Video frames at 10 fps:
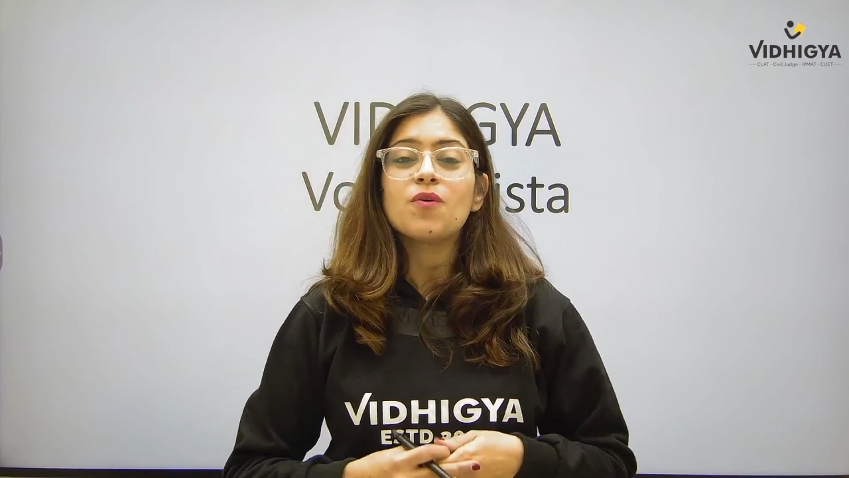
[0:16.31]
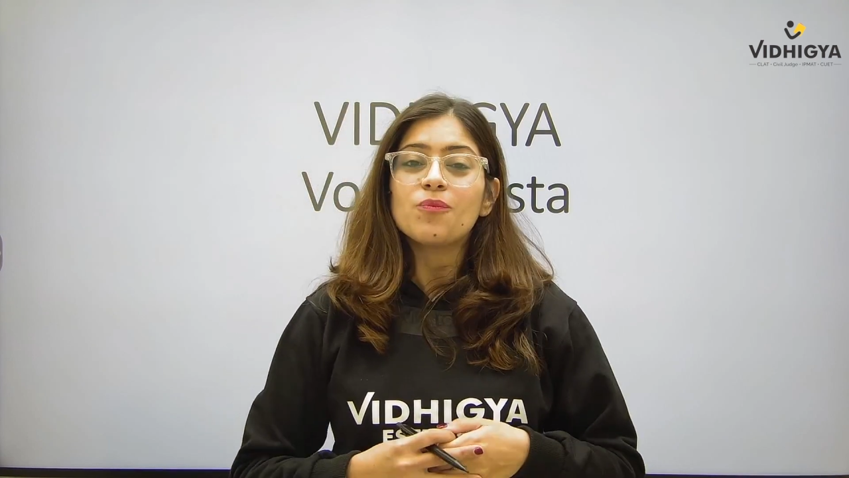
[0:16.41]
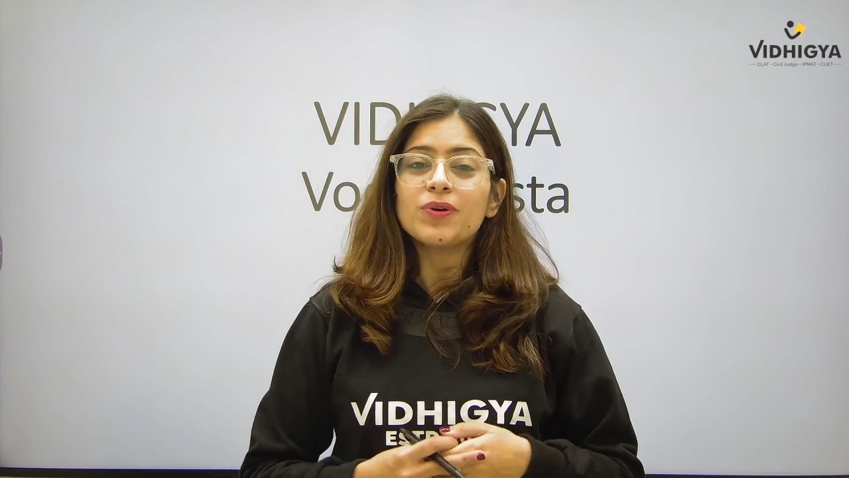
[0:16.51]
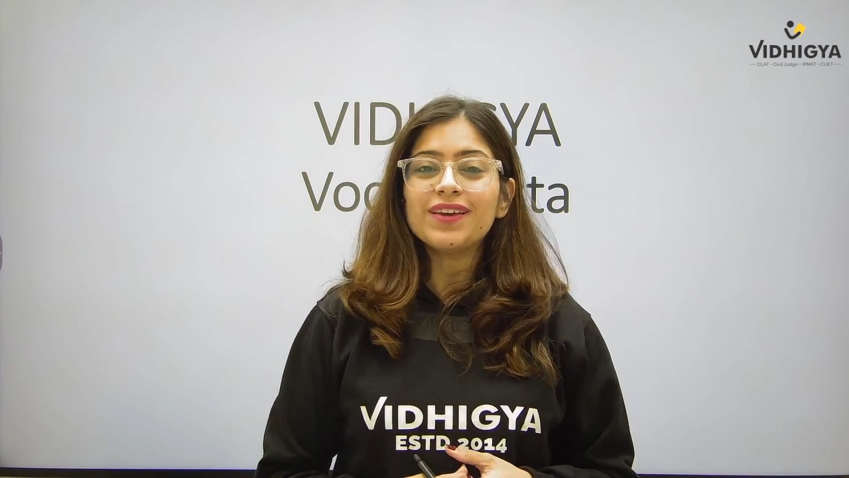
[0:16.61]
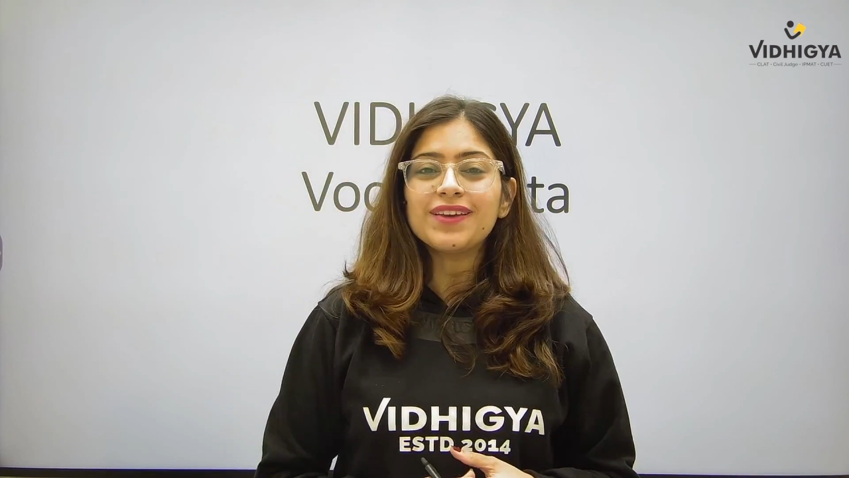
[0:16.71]

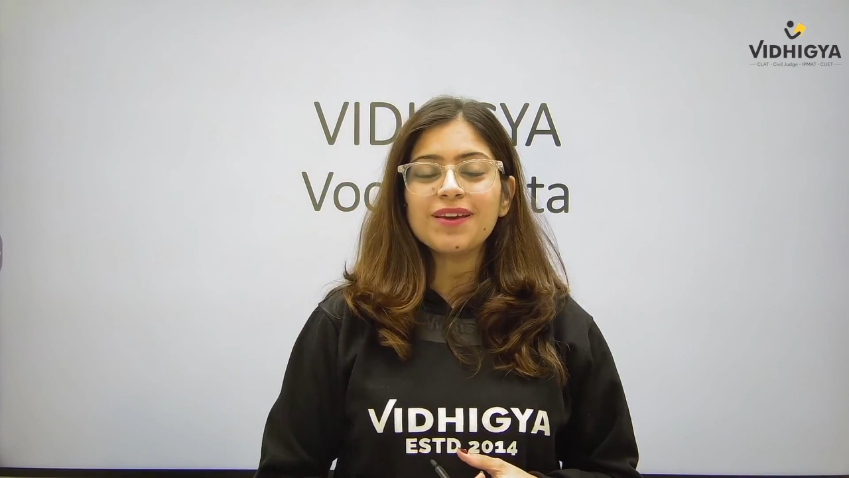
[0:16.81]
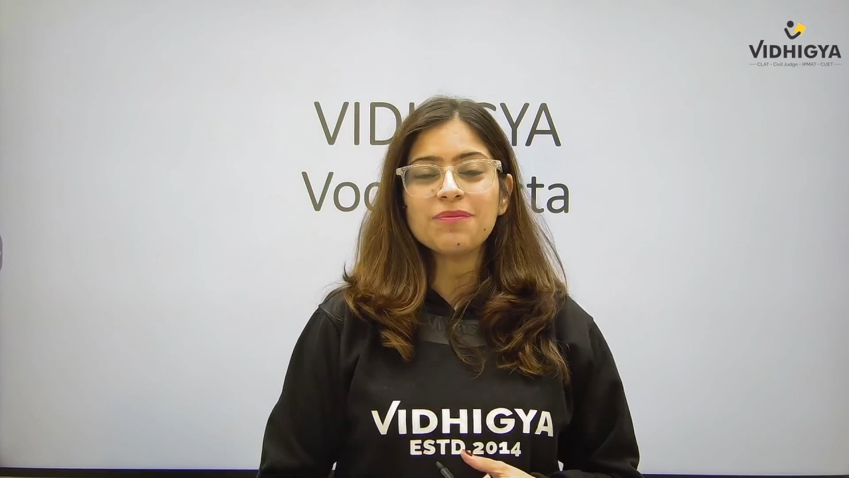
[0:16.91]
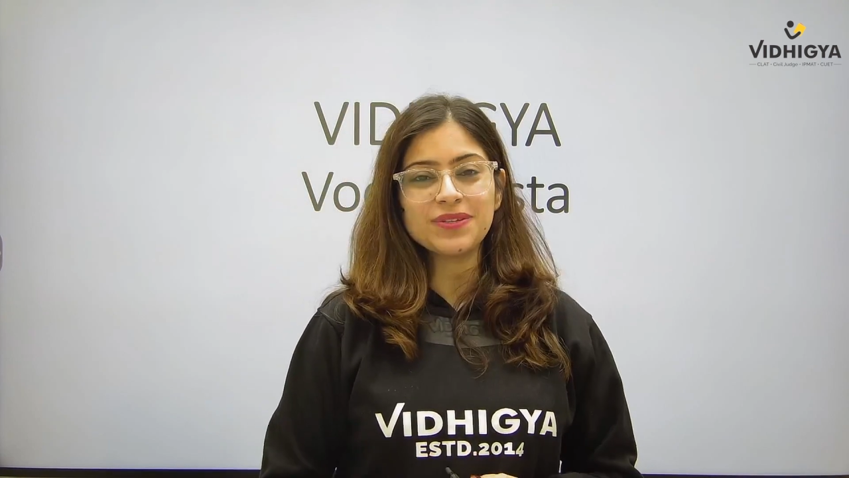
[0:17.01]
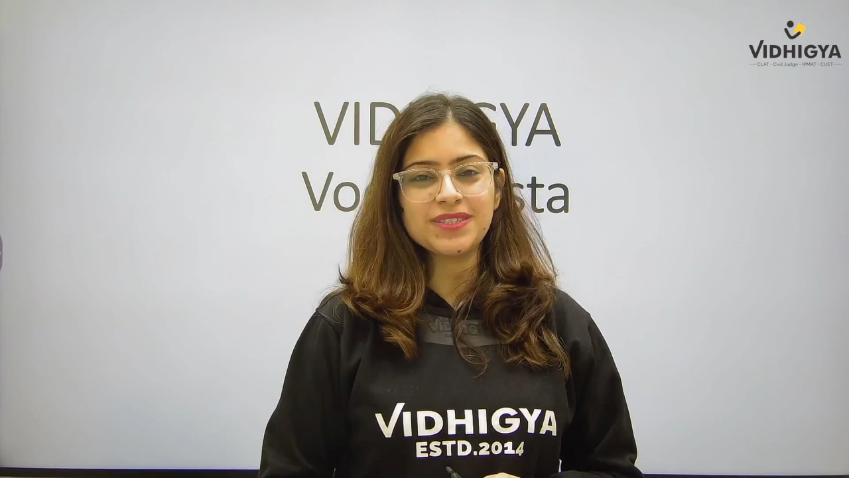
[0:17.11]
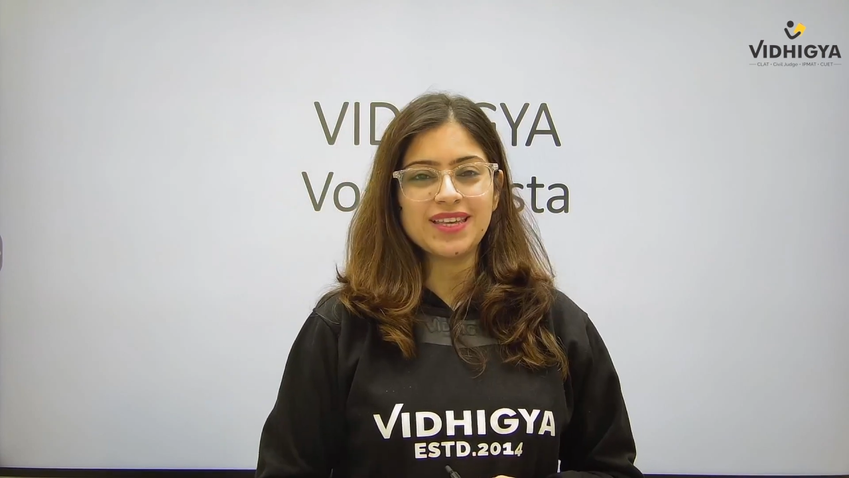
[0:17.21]
Vidhigya
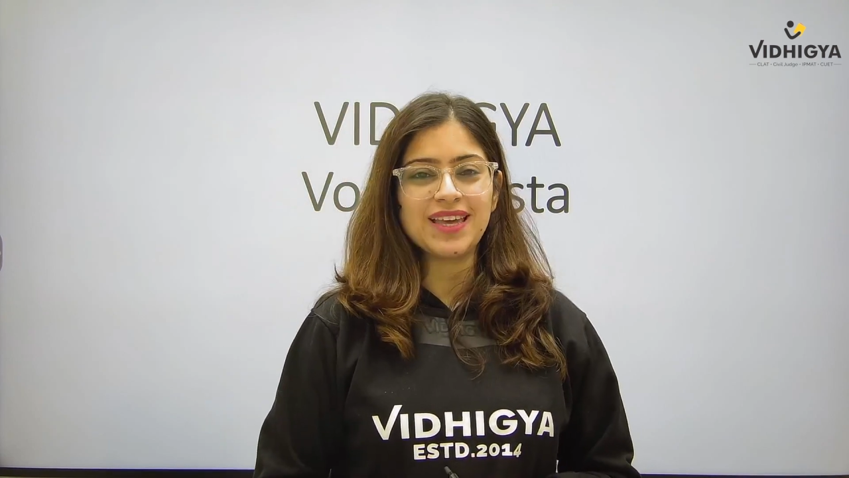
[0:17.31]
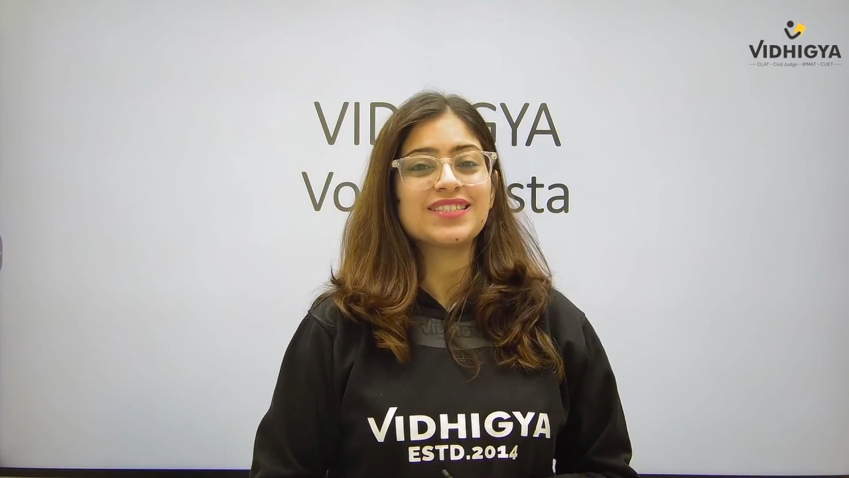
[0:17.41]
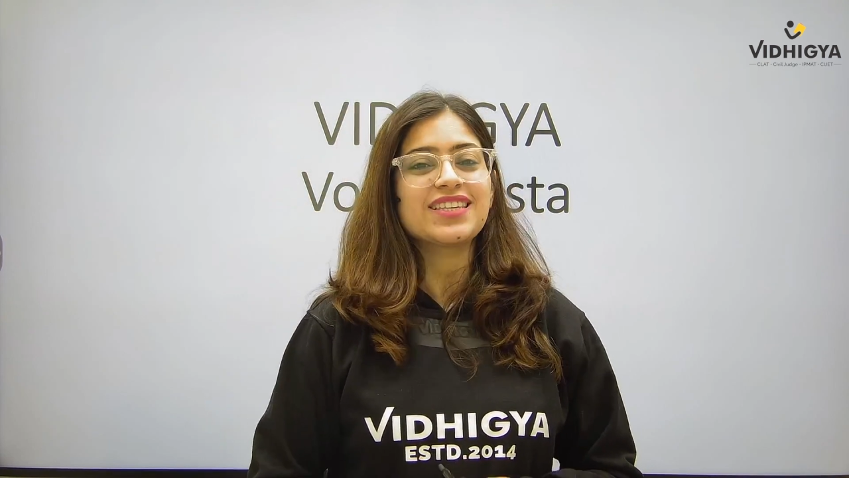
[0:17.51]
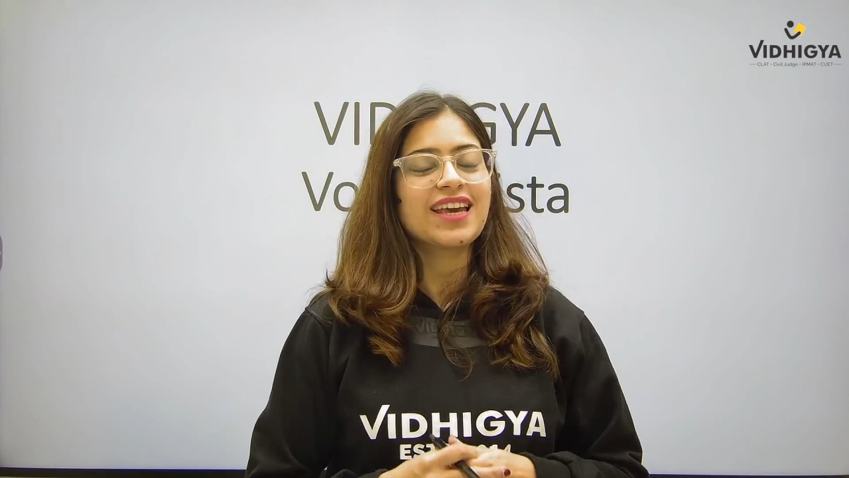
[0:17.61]
presents